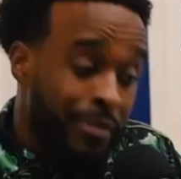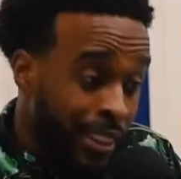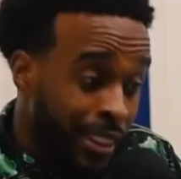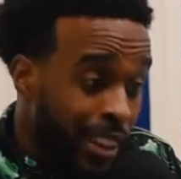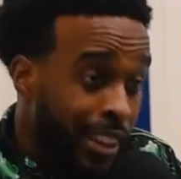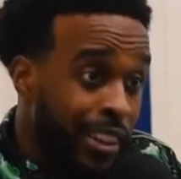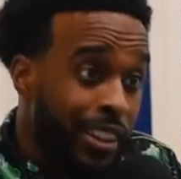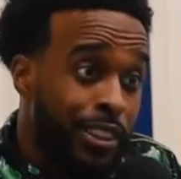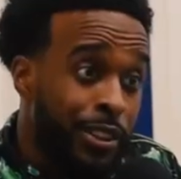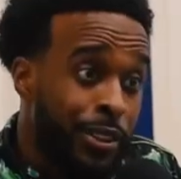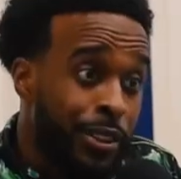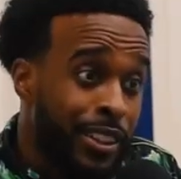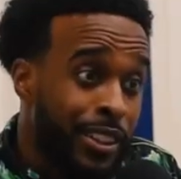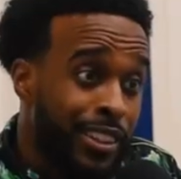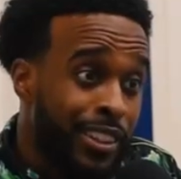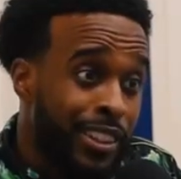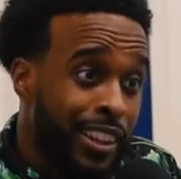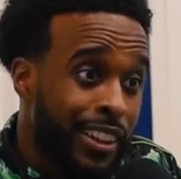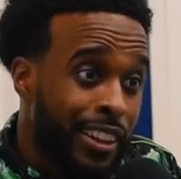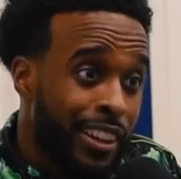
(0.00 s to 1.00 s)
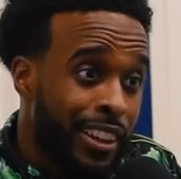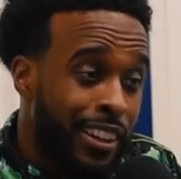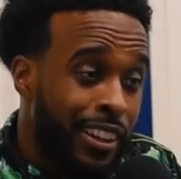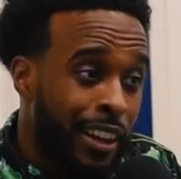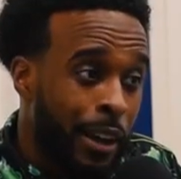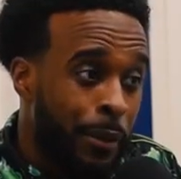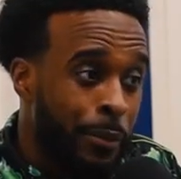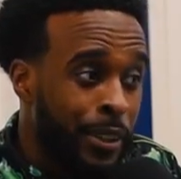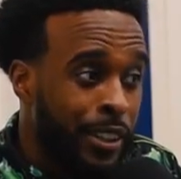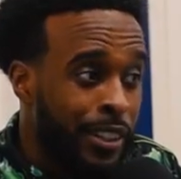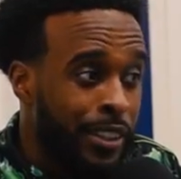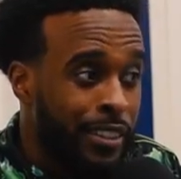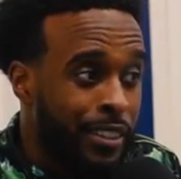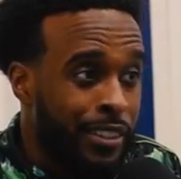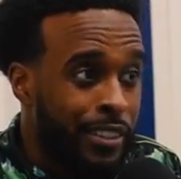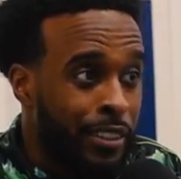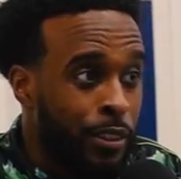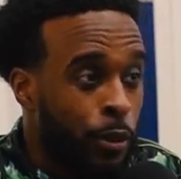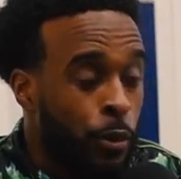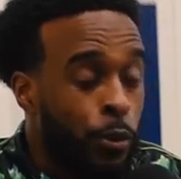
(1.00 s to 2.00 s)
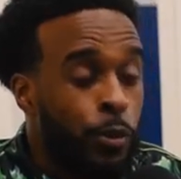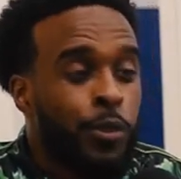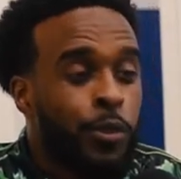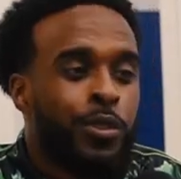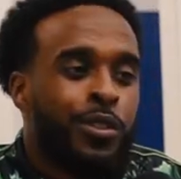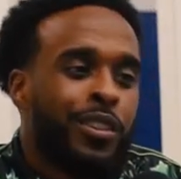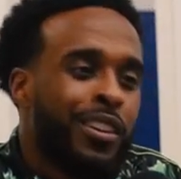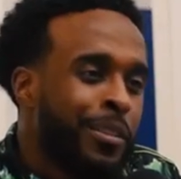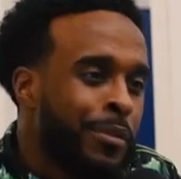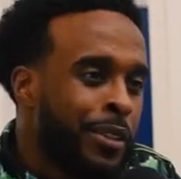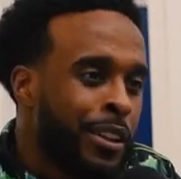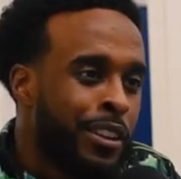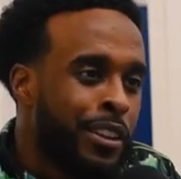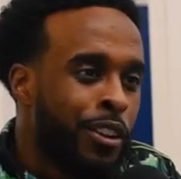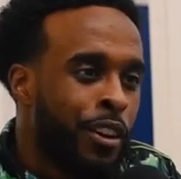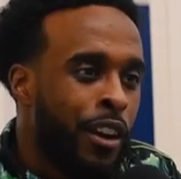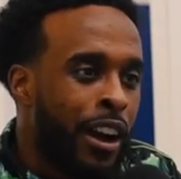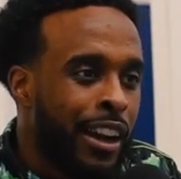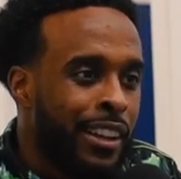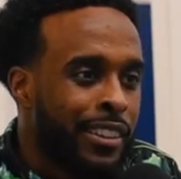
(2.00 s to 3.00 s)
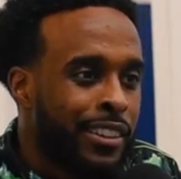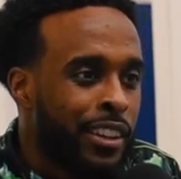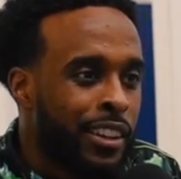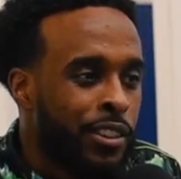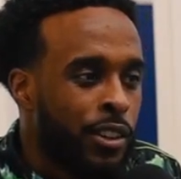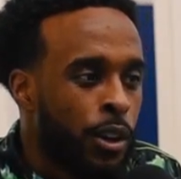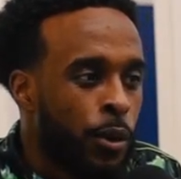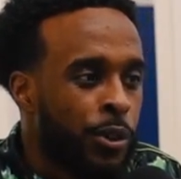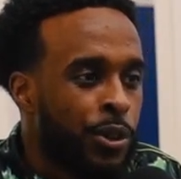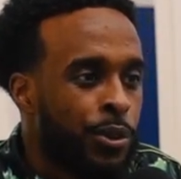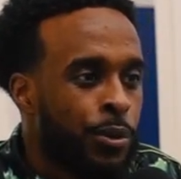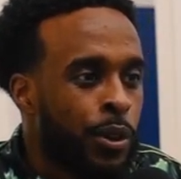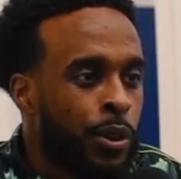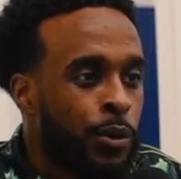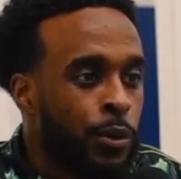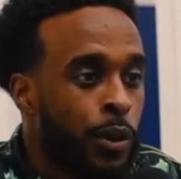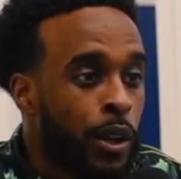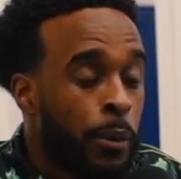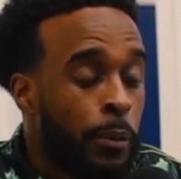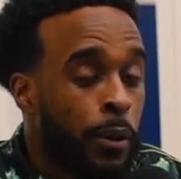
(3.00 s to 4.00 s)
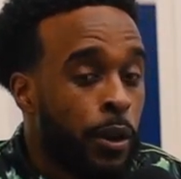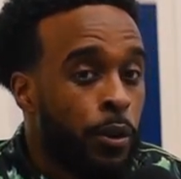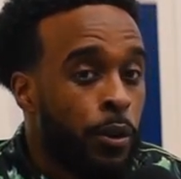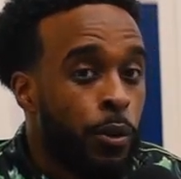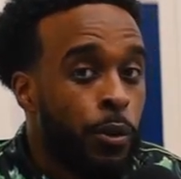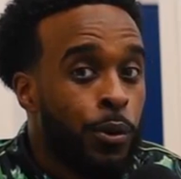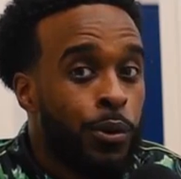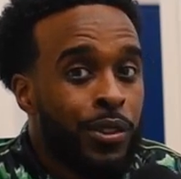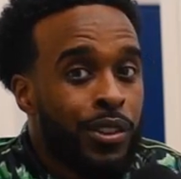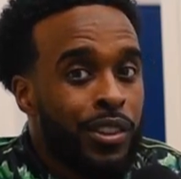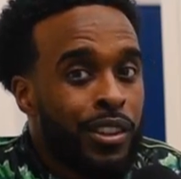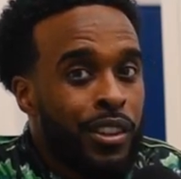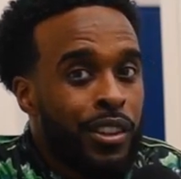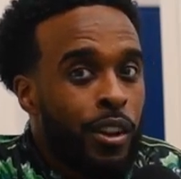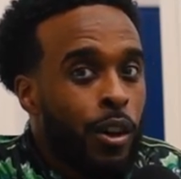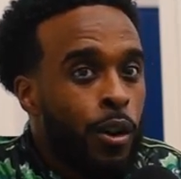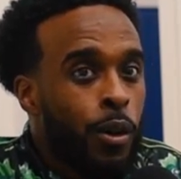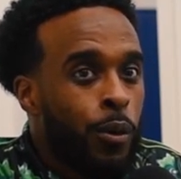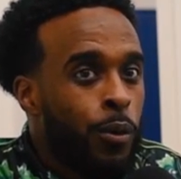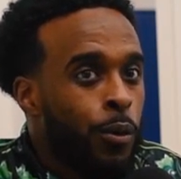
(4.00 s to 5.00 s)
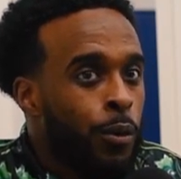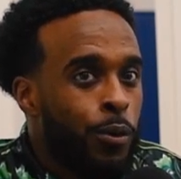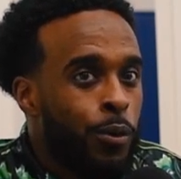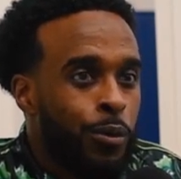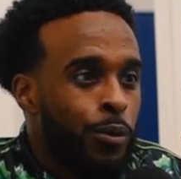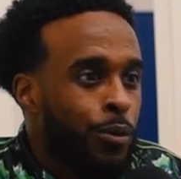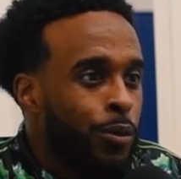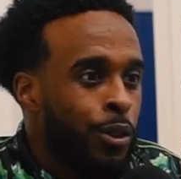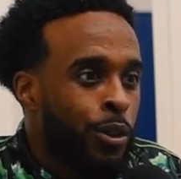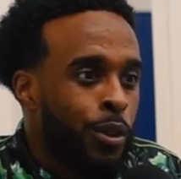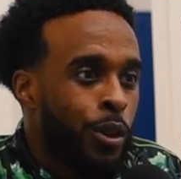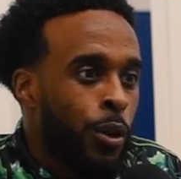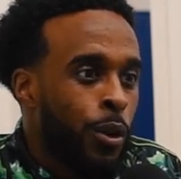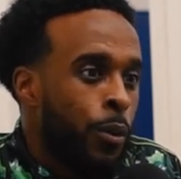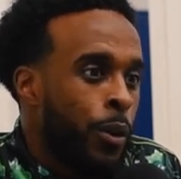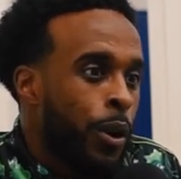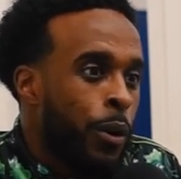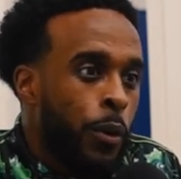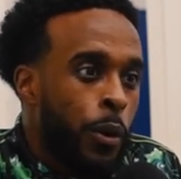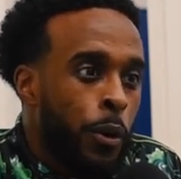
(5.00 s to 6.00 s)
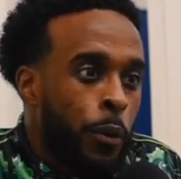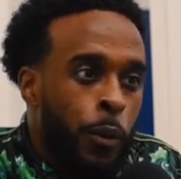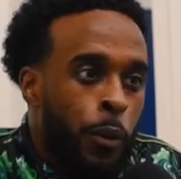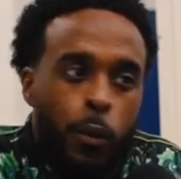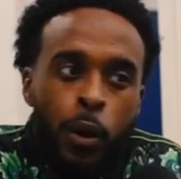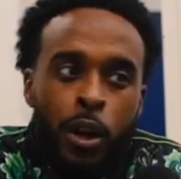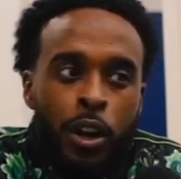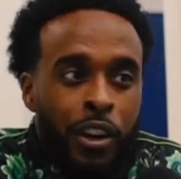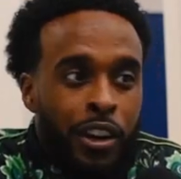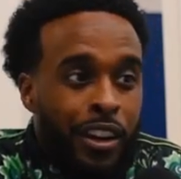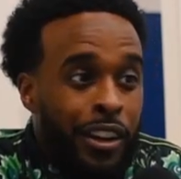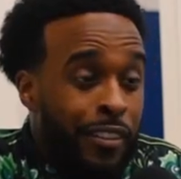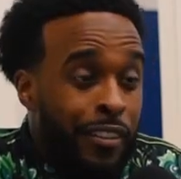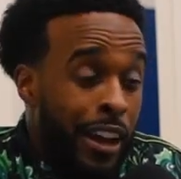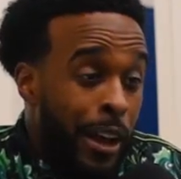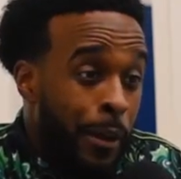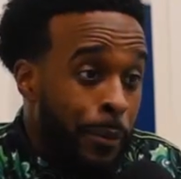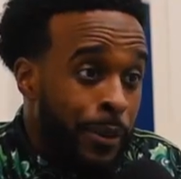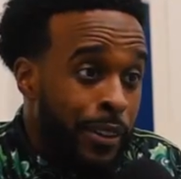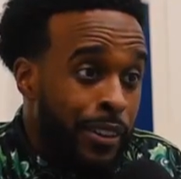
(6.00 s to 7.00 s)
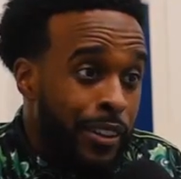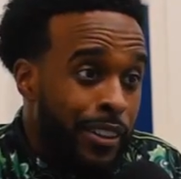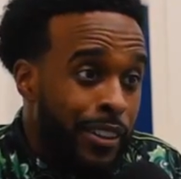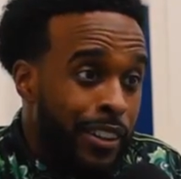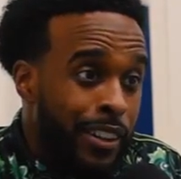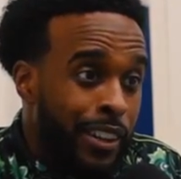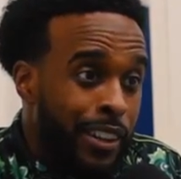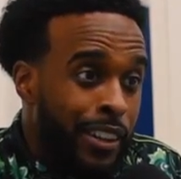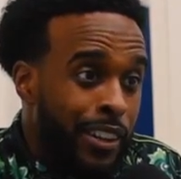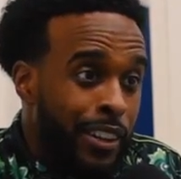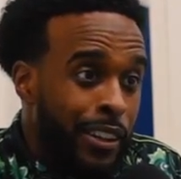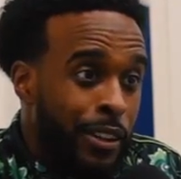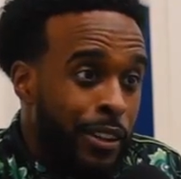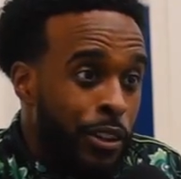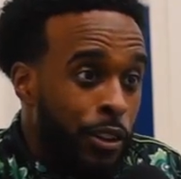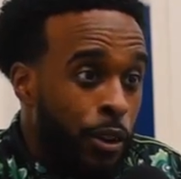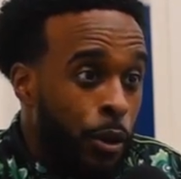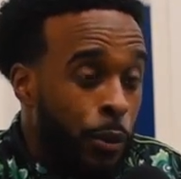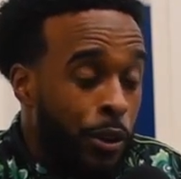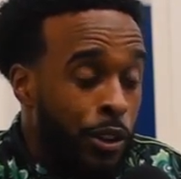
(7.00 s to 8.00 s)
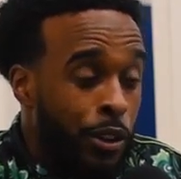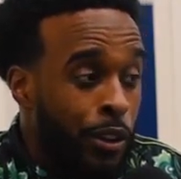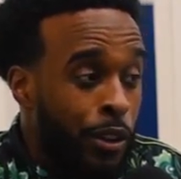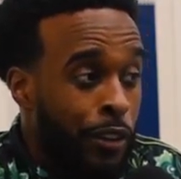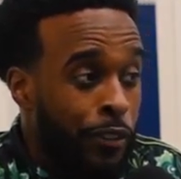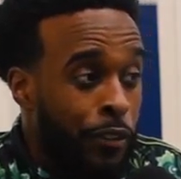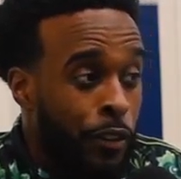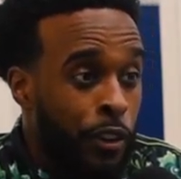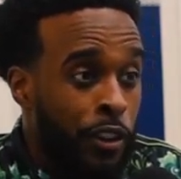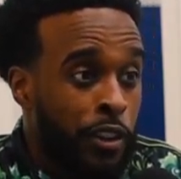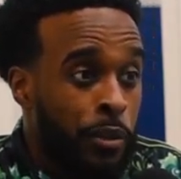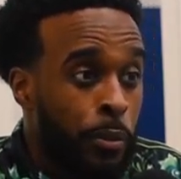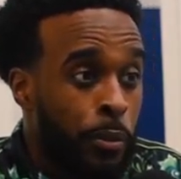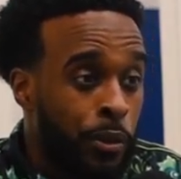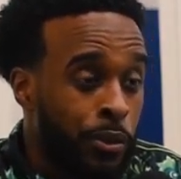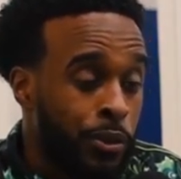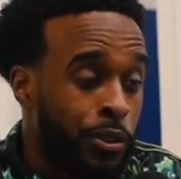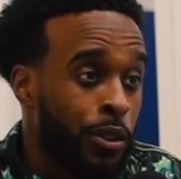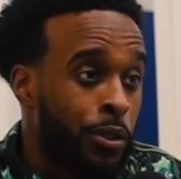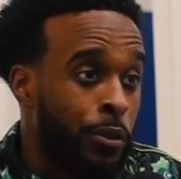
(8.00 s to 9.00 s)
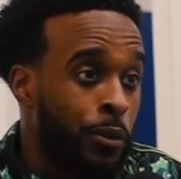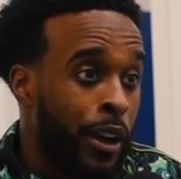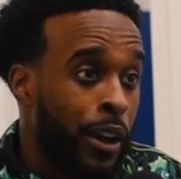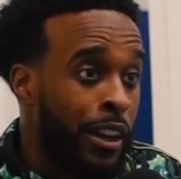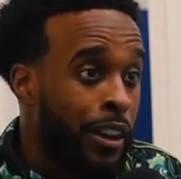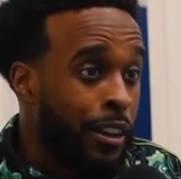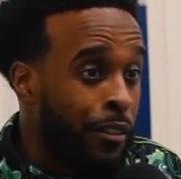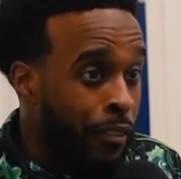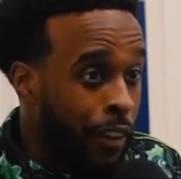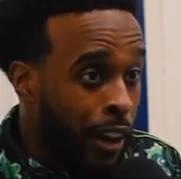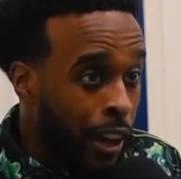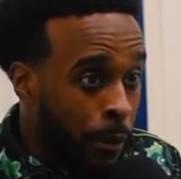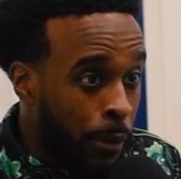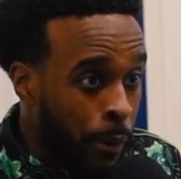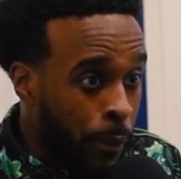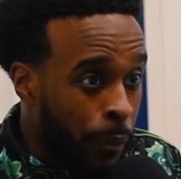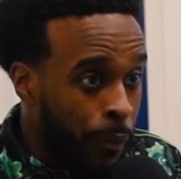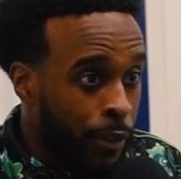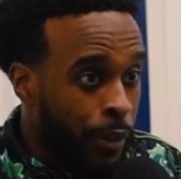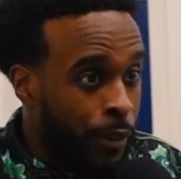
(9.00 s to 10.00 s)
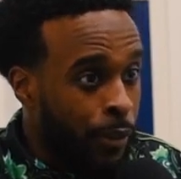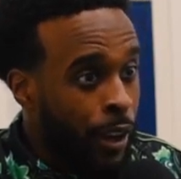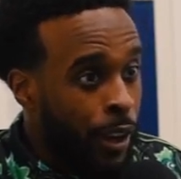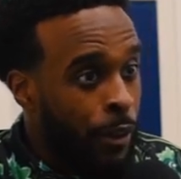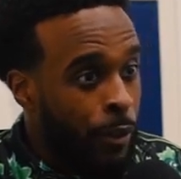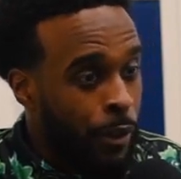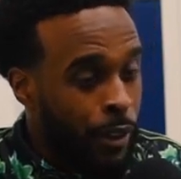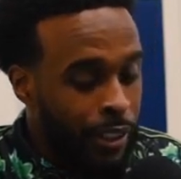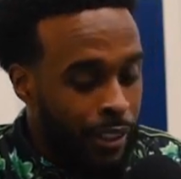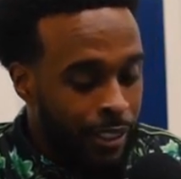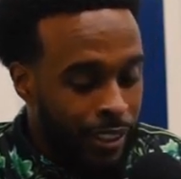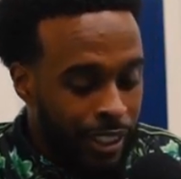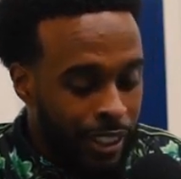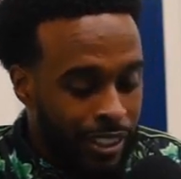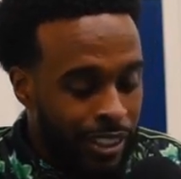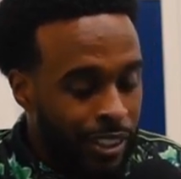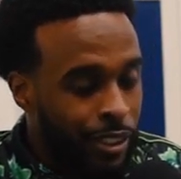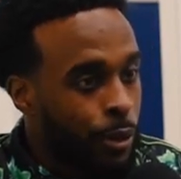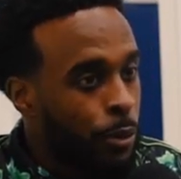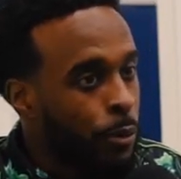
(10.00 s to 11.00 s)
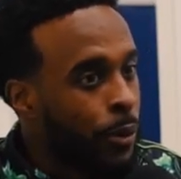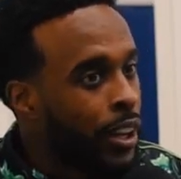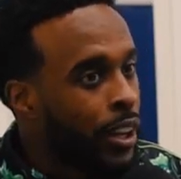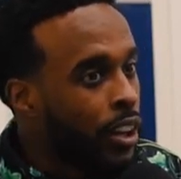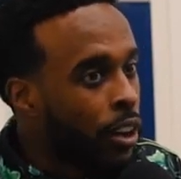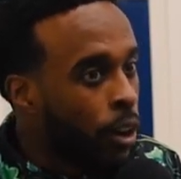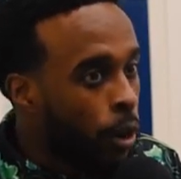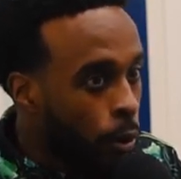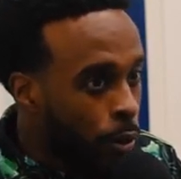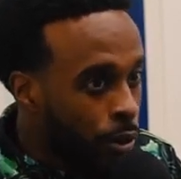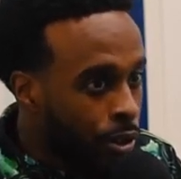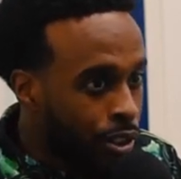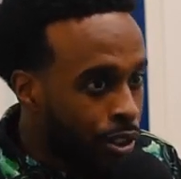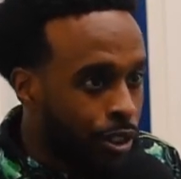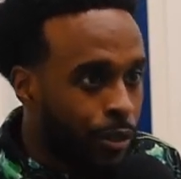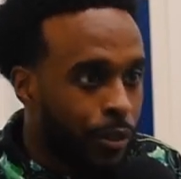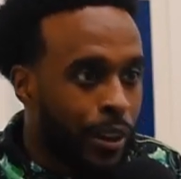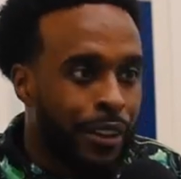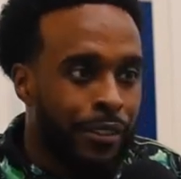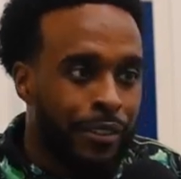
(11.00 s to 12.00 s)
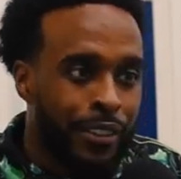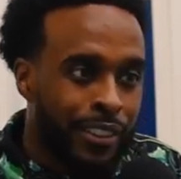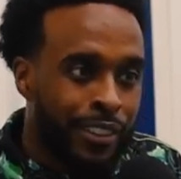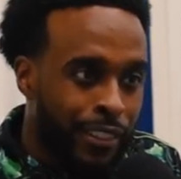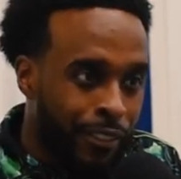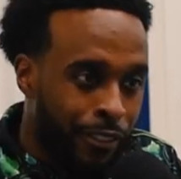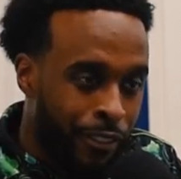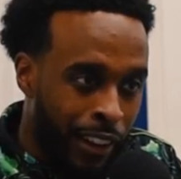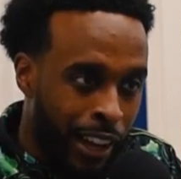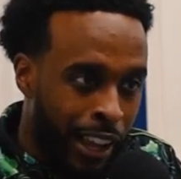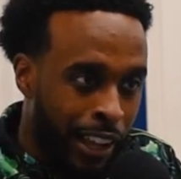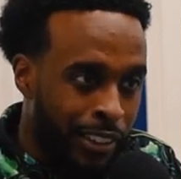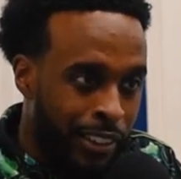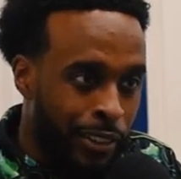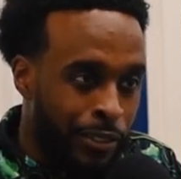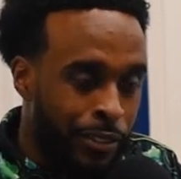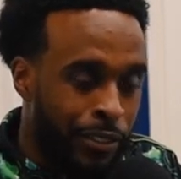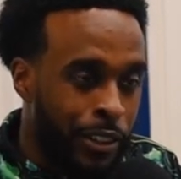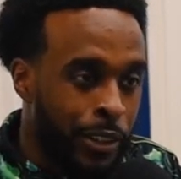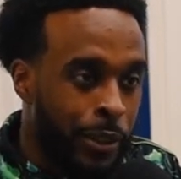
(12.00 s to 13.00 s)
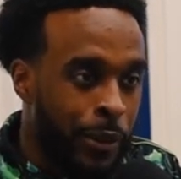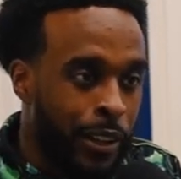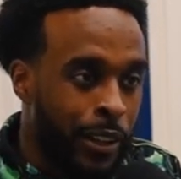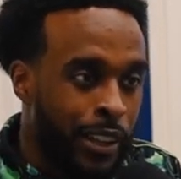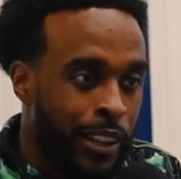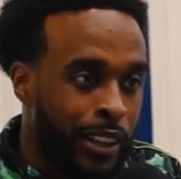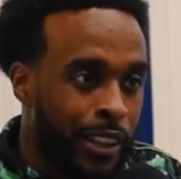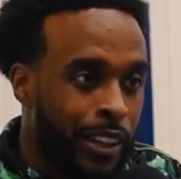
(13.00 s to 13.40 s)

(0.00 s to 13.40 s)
Yeah, you could say that. I mean, you know, hindsight is always 20/20, but who's to know, you know, what could have happened? You know, if you're exposed to the right environment, the right organization, the right coach, the right philosophy,